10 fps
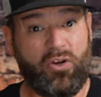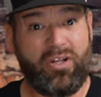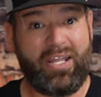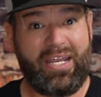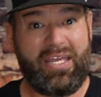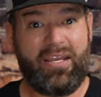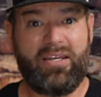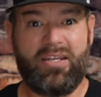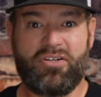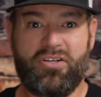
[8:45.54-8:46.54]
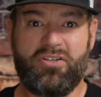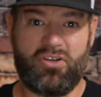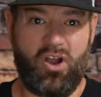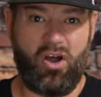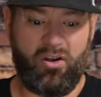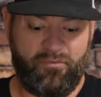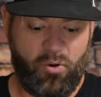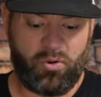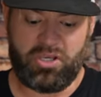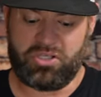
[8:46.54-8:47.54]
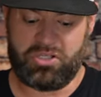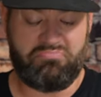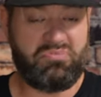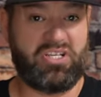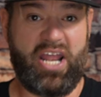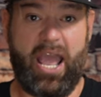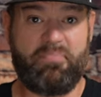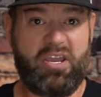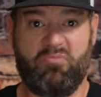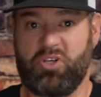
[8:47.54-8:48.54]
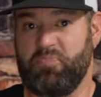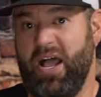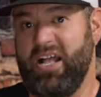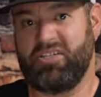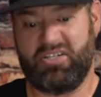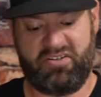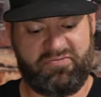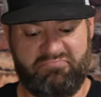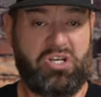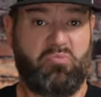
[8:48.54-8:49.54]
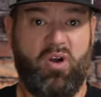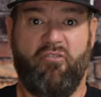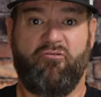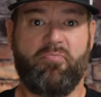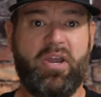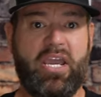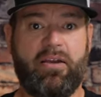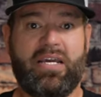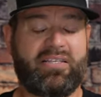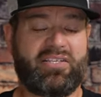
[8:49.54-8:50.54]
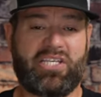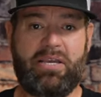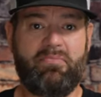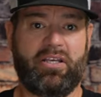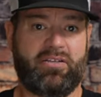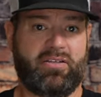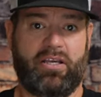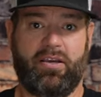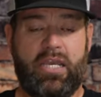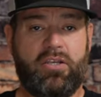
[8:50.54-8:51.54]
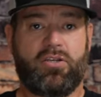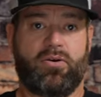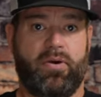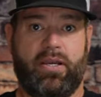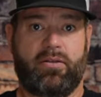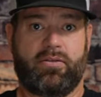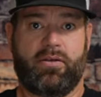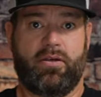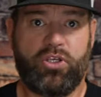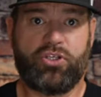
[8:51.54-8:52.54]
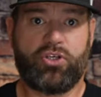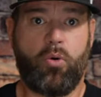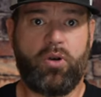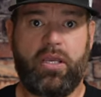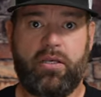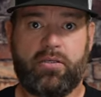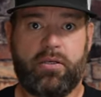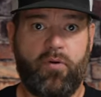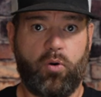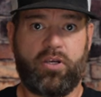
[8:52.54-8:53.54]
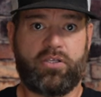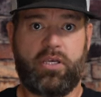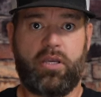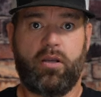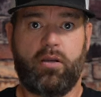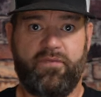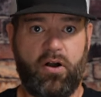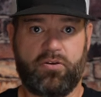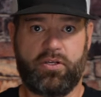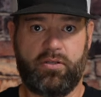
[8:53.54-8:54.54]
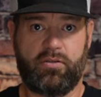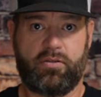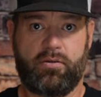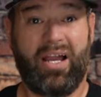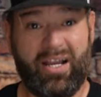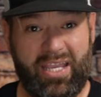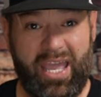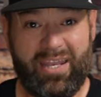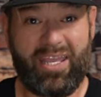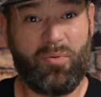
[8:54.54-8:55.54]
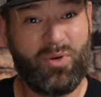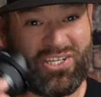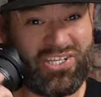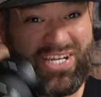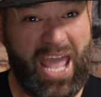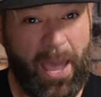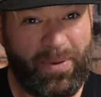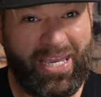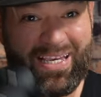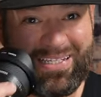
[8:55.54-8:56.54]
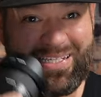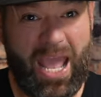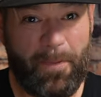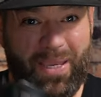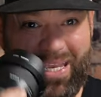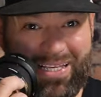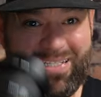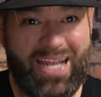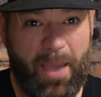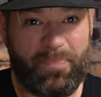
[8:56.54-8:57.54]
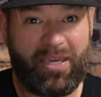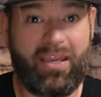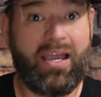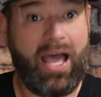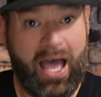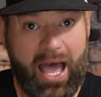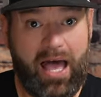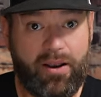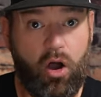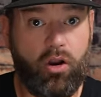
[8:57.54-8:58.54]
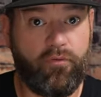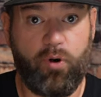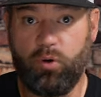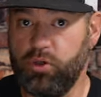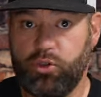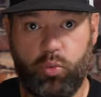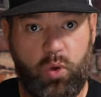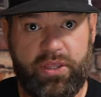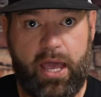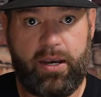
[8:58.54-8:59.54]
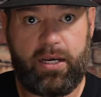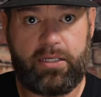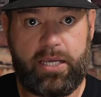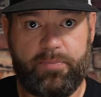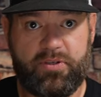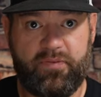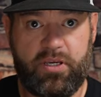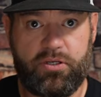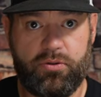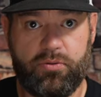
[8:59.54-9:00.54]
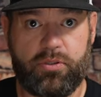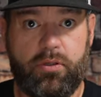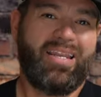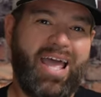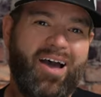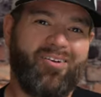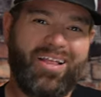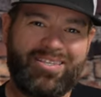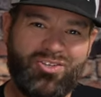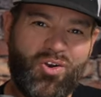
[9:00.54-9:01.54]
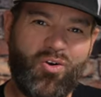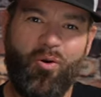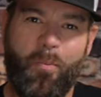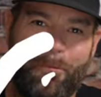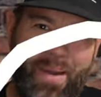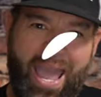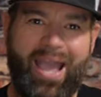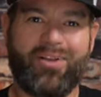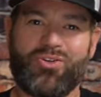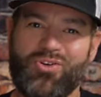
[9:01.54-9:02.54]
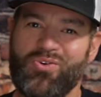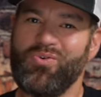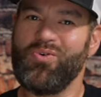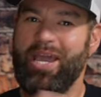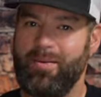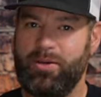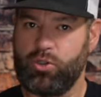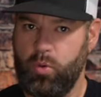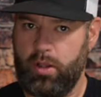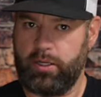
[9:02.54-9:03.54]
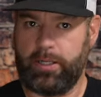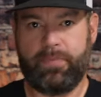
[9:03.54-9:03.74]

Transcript: good lighting conditions, the autofocus, snappy, responsive, did well for me. It seamlessly integrates with Sony's focusing functions. Again, it was snappy, snappy, snappy on autofocus without any types of issues. Now, let's circle back to image quality.